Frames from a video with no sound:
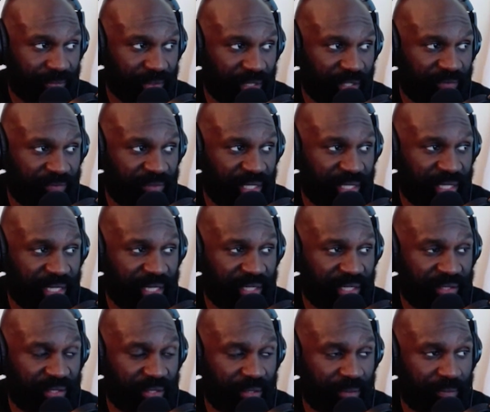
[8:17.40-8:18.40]
if they
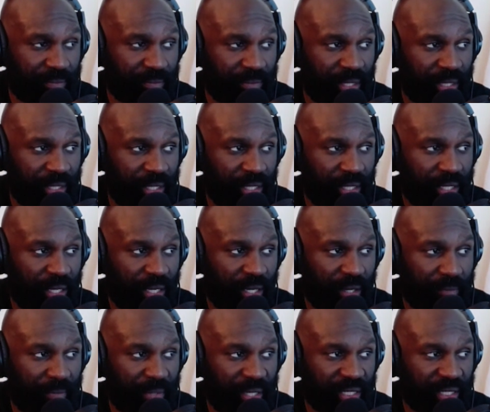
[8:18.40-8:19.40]
get some
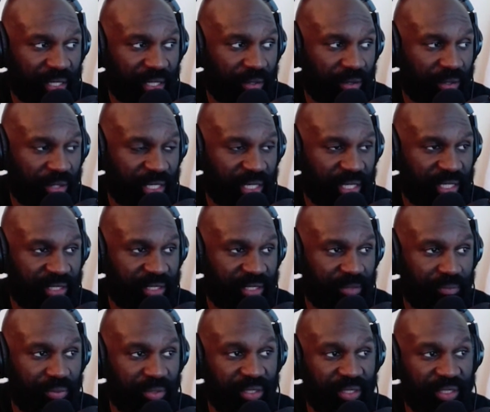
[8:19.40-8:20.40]
money or they get
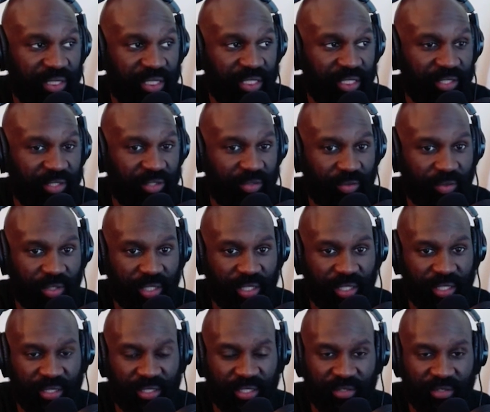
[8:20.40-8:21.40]
some prestige or
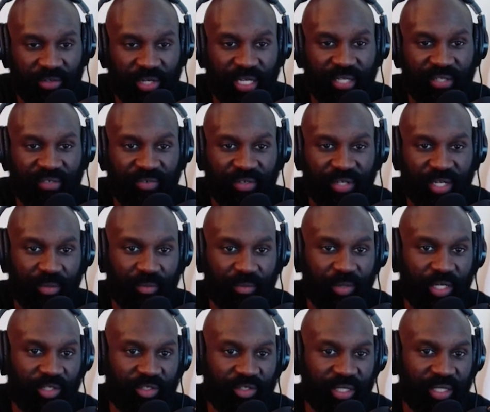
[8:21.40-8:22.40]
some ratings from their
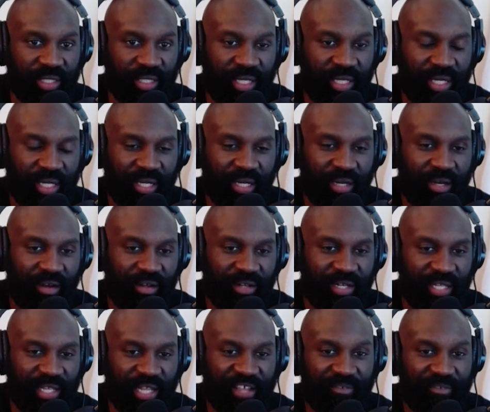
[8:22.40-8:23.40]
brethren, all
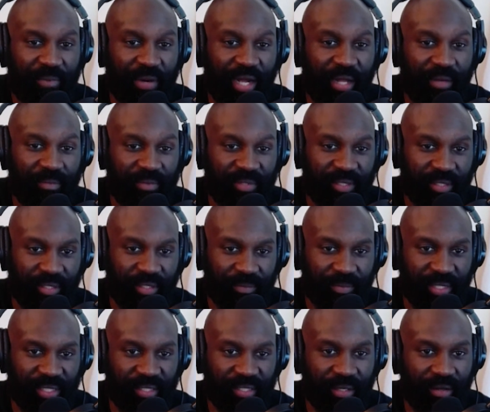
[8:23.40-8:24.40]
their life problems are going to
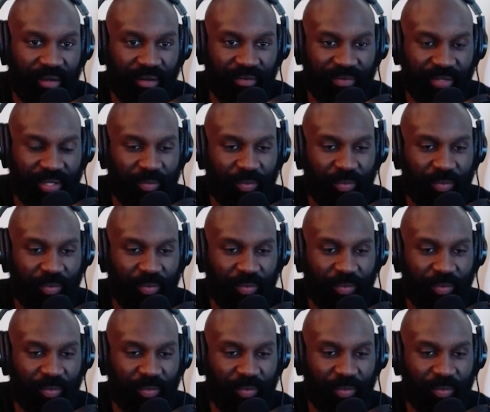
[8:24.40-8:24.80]
be solved.